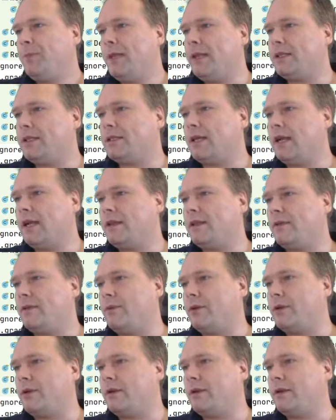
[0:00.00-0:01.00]
inside the
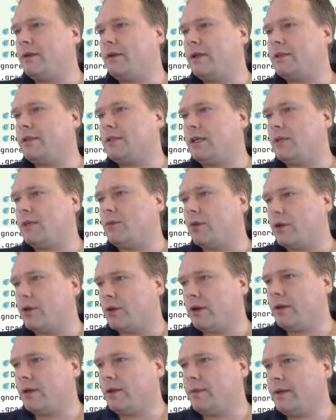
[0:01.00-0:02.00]
Word
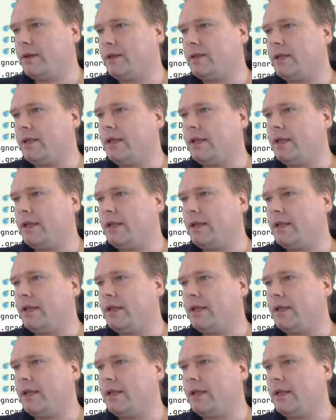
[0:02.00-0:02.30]
document.